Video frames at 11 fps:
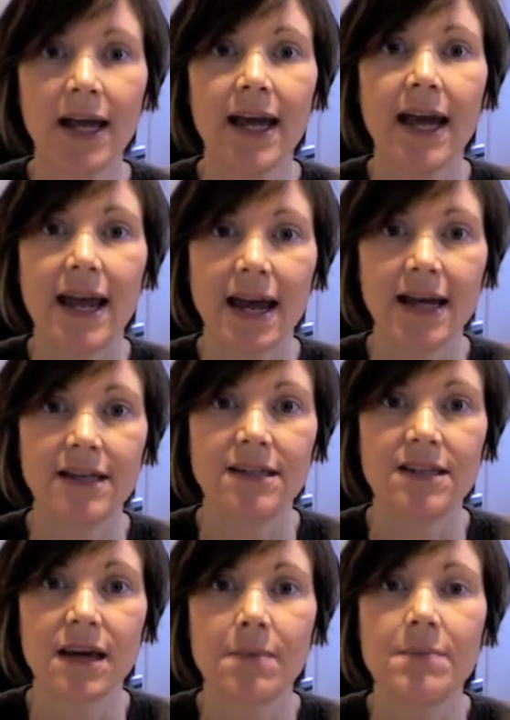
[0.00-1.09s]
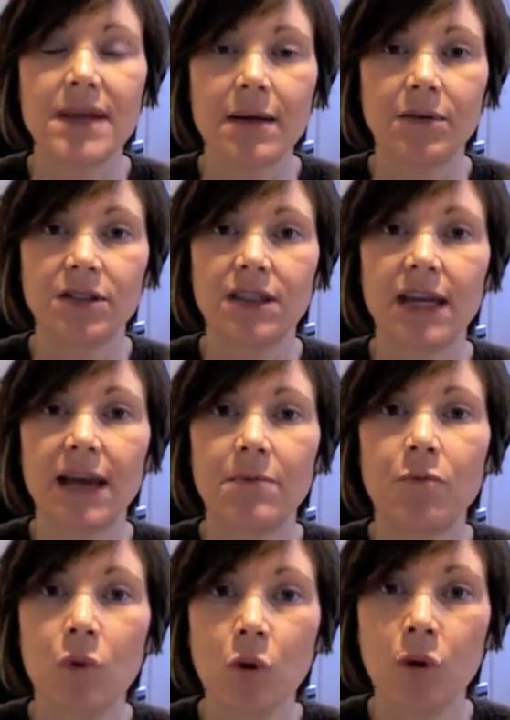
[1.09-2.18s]
and be able to get
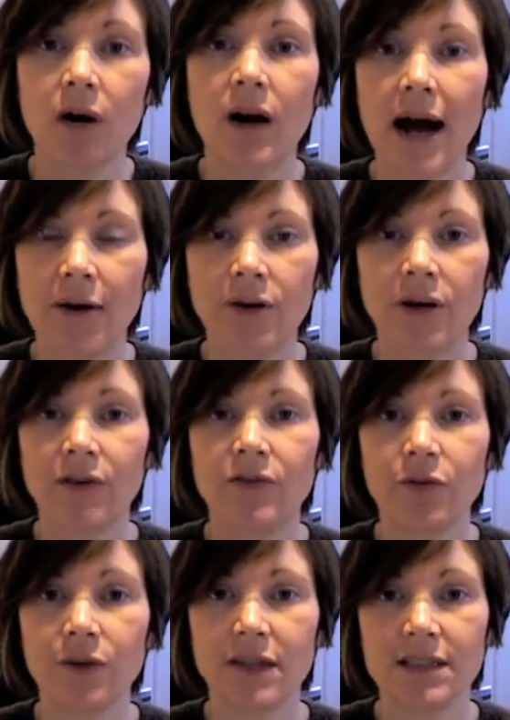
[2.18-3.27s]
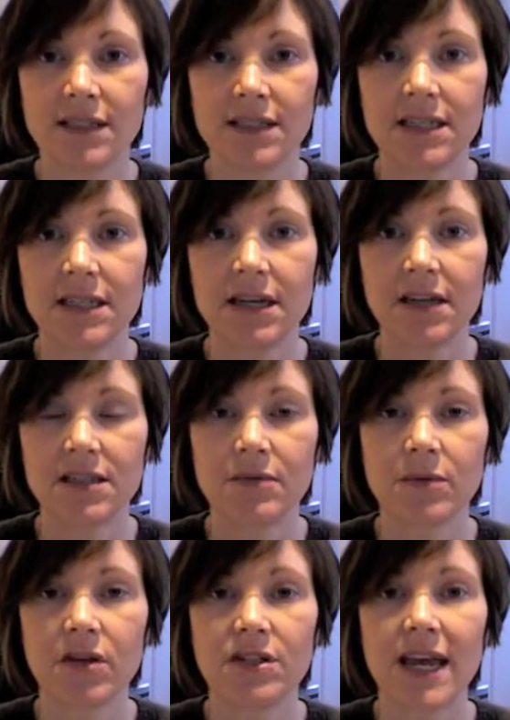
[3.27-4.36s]
more out of your existing
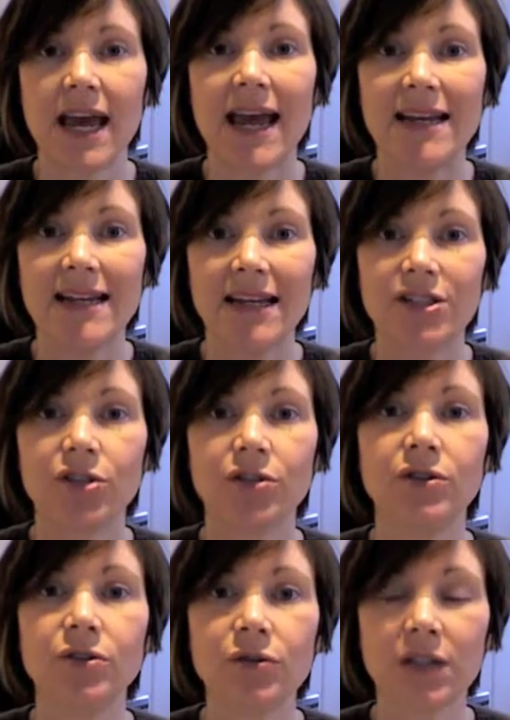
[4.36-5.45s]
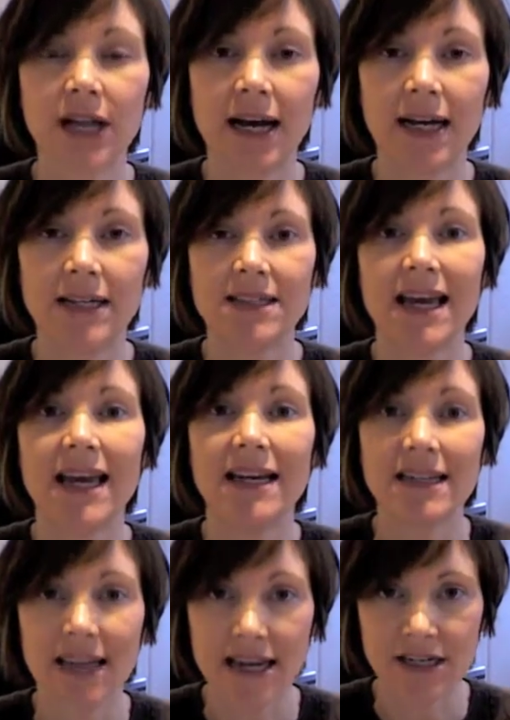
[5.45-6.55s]
customers and get your new clients
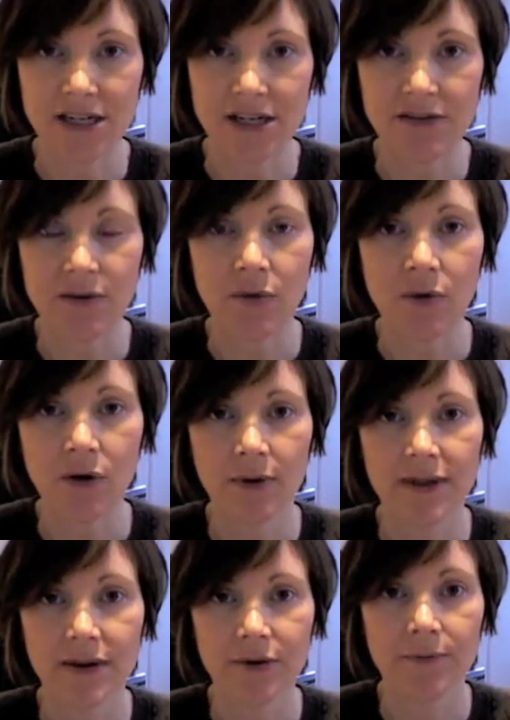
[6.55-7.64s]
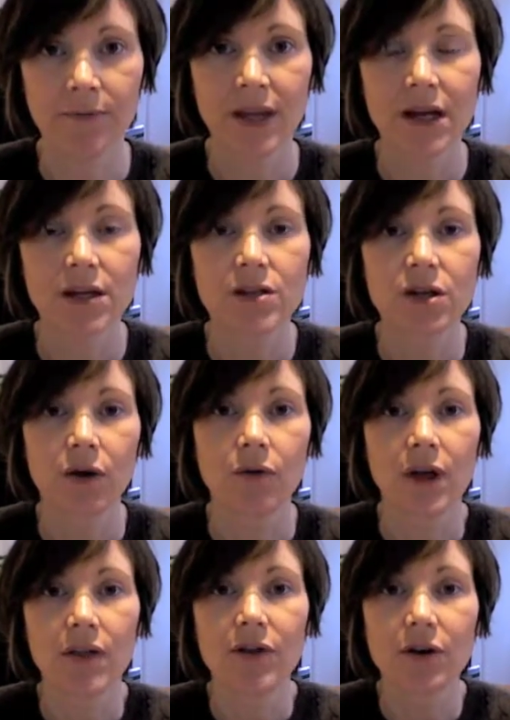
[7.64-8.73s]
engaged even more with you. So
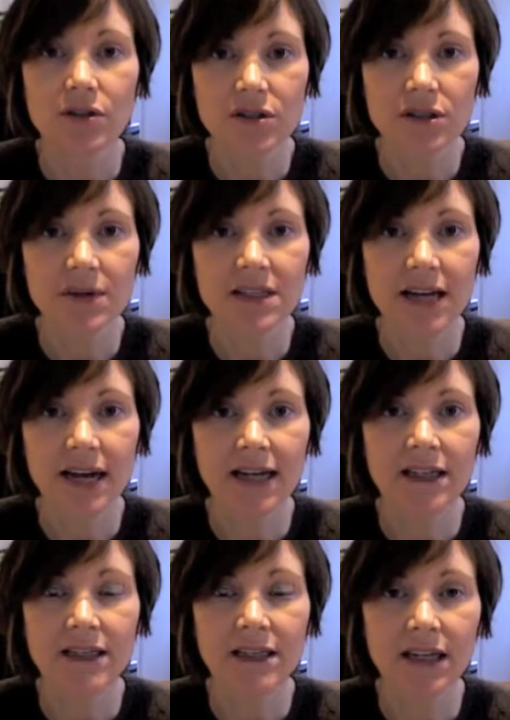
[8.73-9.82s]
those are some exciting